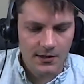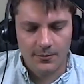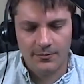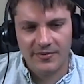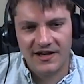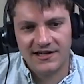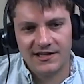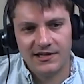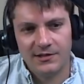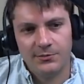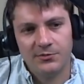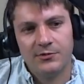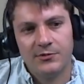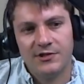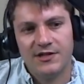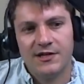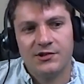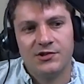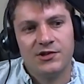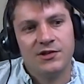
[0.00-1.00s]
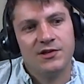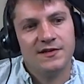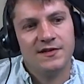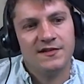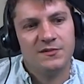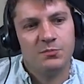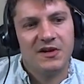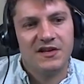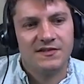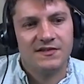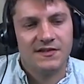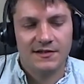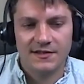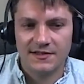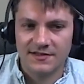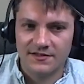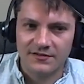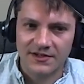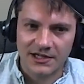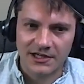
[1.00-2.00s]
backend implementation is based on this
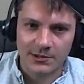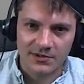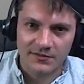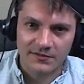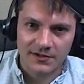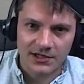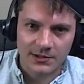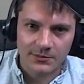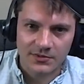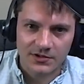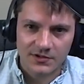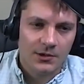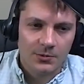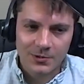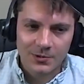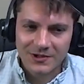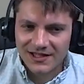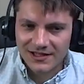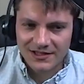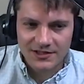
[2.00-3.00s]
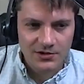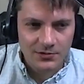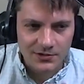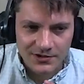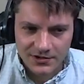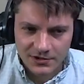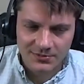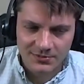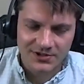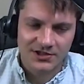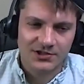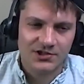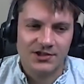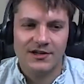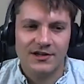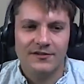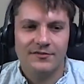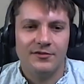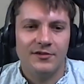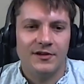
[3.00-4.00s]
environment variable. We'll need to do a little bit of
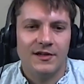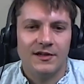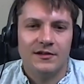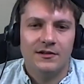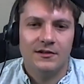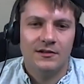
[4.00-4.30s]
shuffling